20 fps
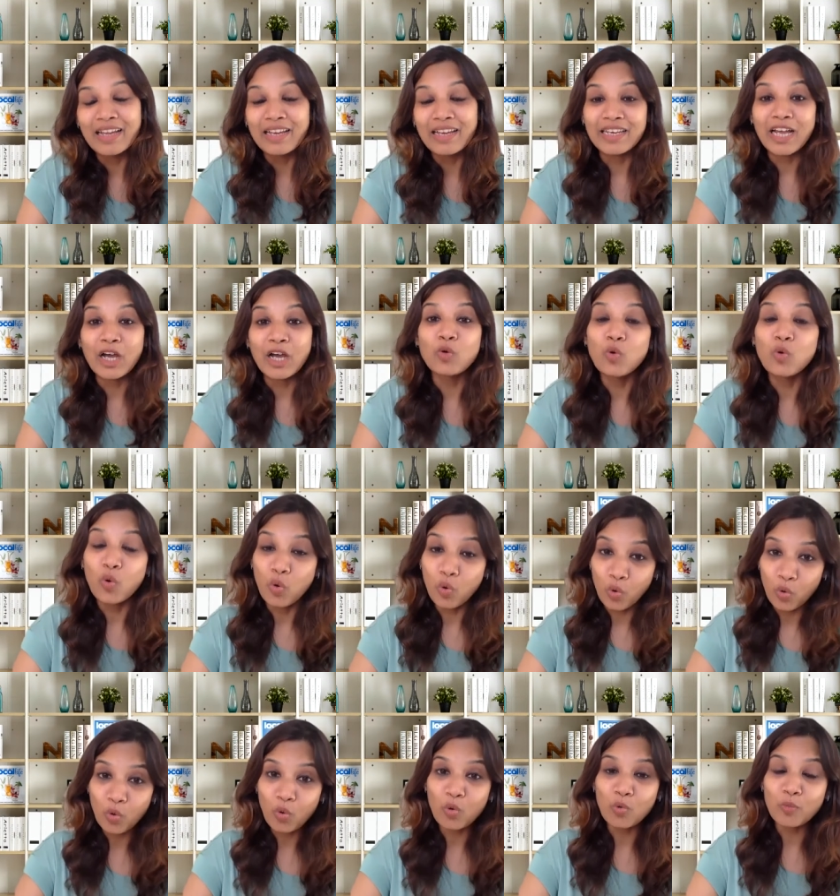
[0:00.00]
Now,
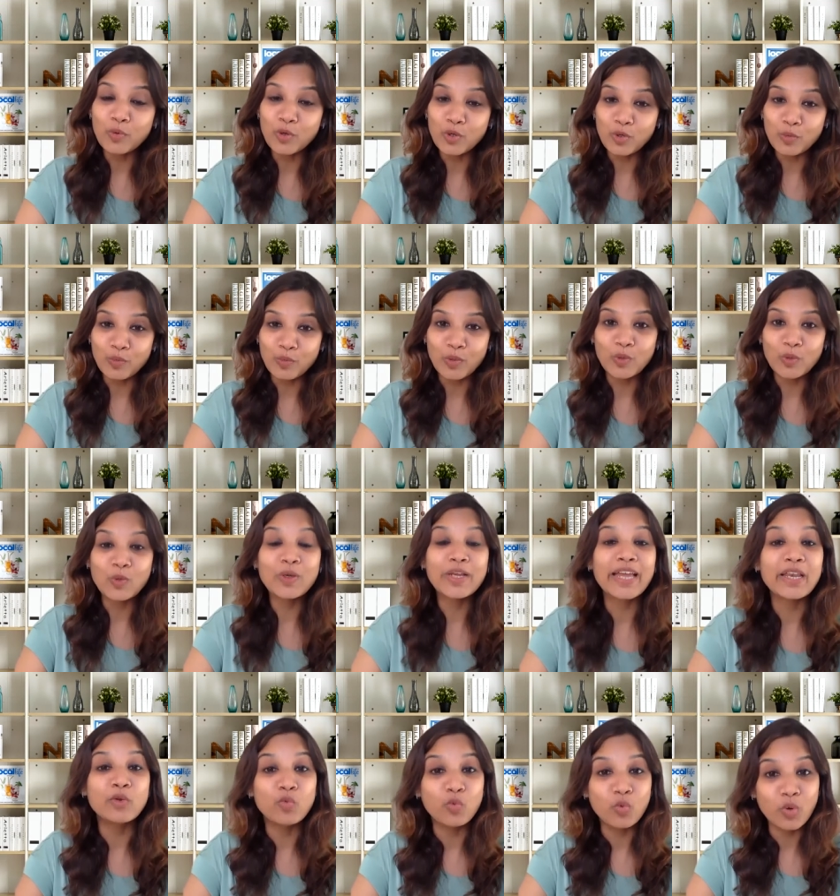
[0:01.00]
Ho'oponopono
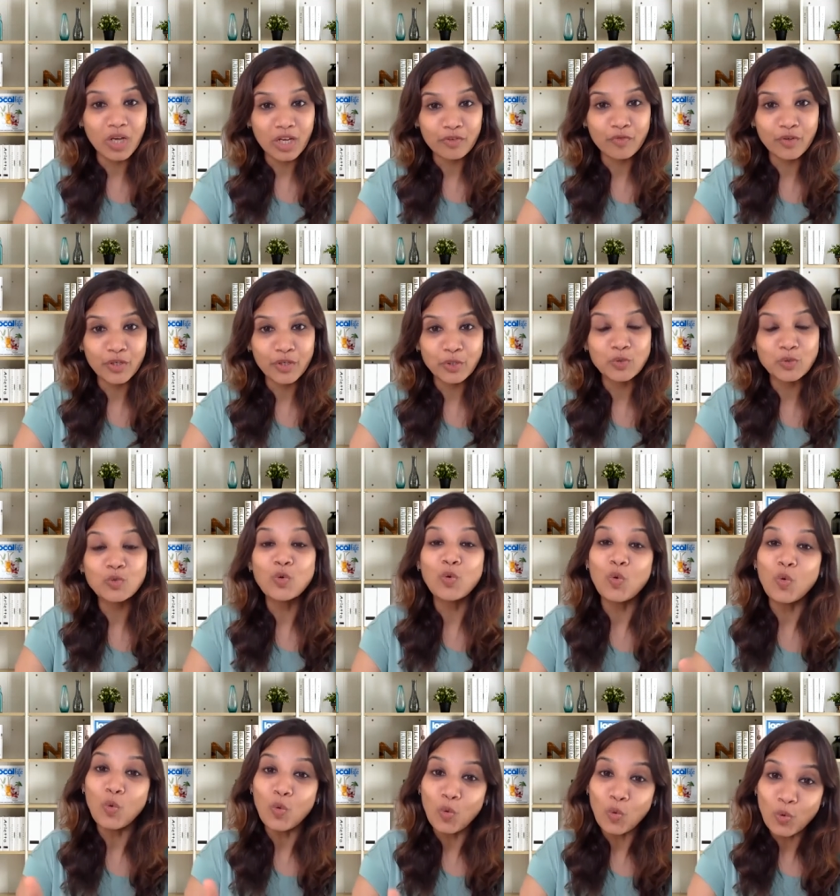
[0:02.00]
can work for you
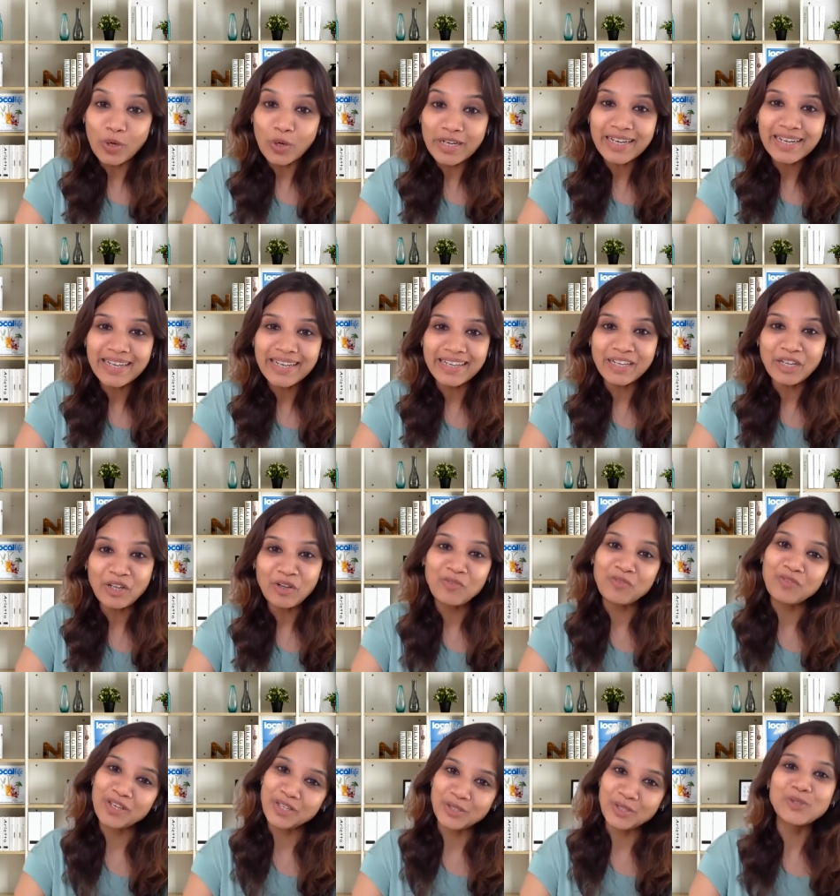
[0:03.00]
only
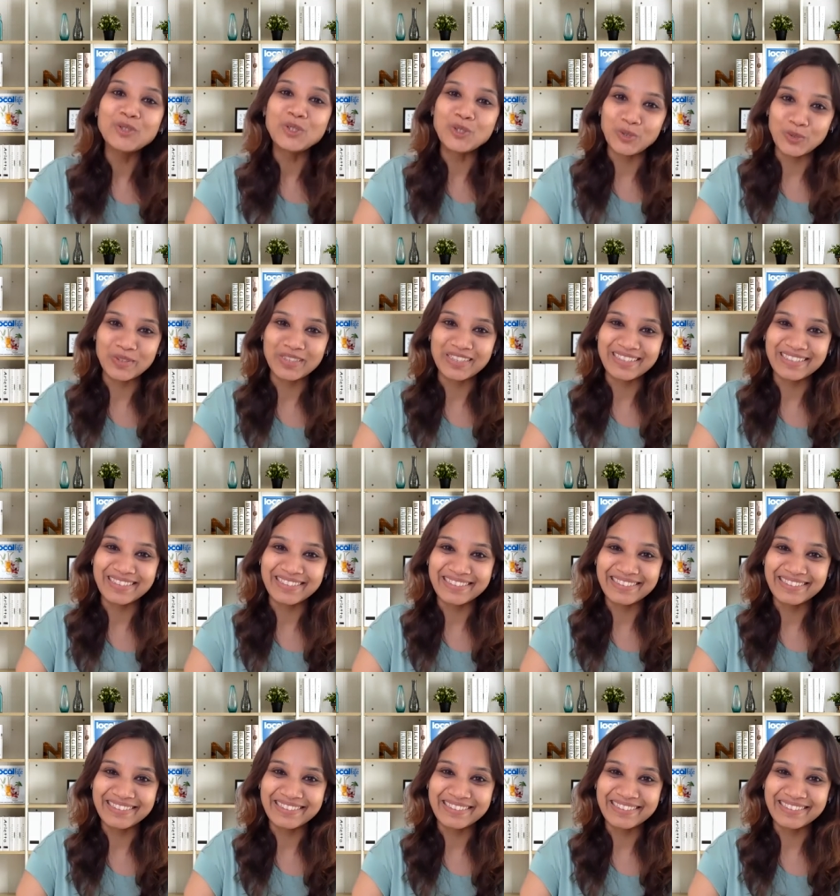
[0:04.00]
when you use it.